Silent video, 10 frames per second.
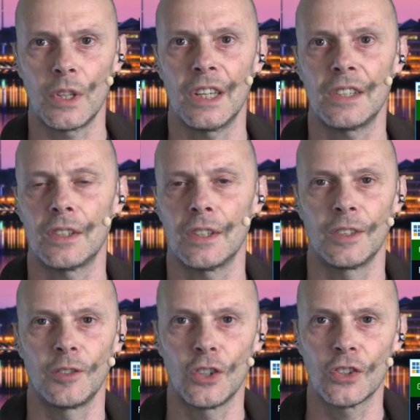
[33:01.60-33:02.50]
it,
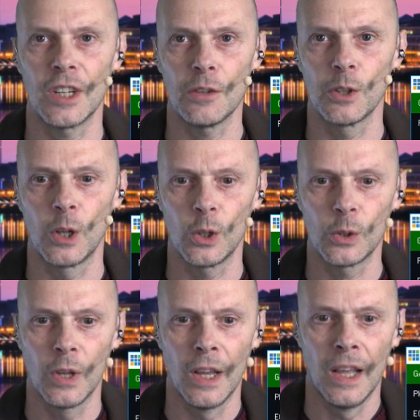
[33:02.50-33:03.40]
just leave it alone.
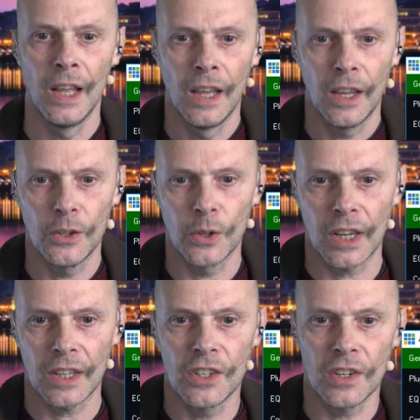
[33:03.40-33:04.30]
You
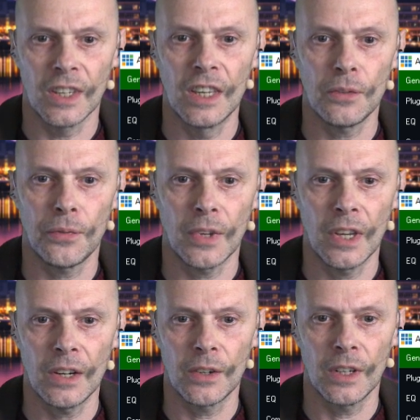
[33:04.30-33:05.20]
can give
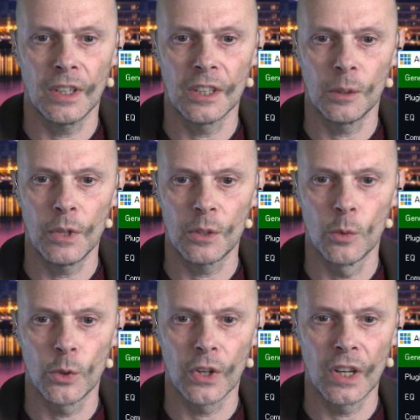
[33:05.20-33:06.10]
here a little bit
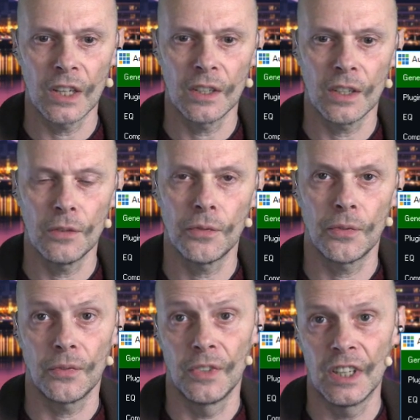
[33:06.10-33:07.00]
more gain if
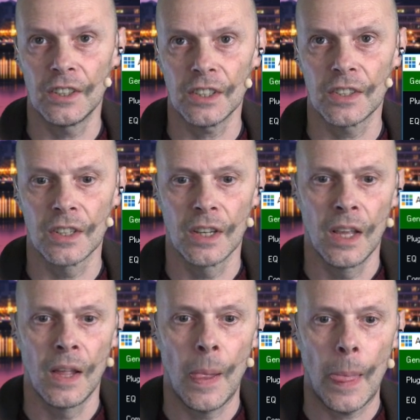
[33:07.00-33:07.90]
needed,
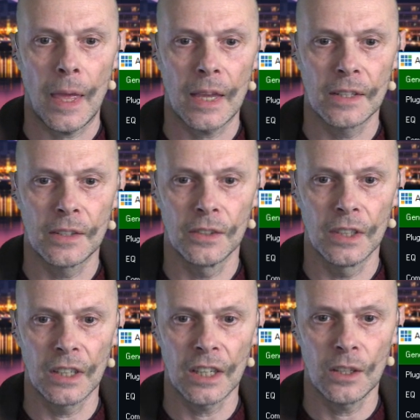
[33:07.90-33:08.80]
and
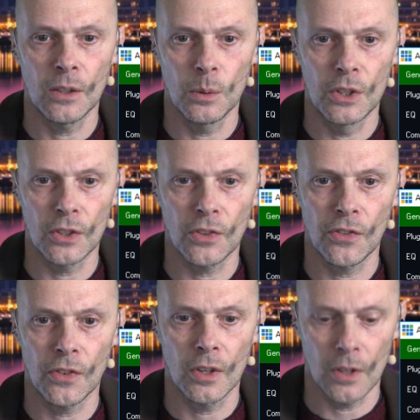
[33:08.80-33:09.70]
delay, we
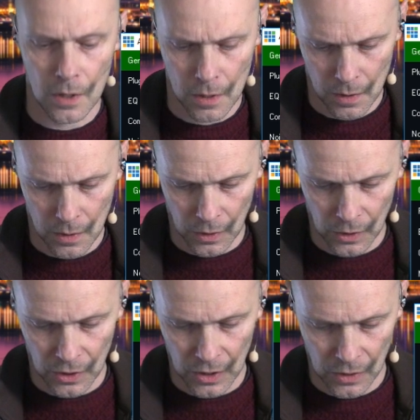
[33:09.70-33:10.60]
just
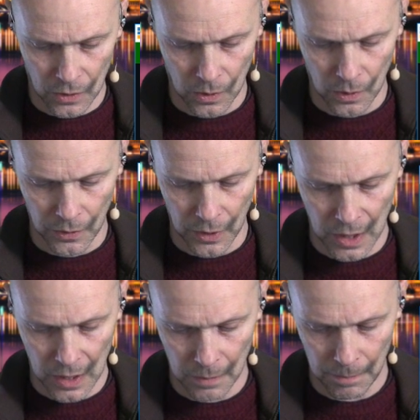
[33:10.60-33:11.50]
touched it over here.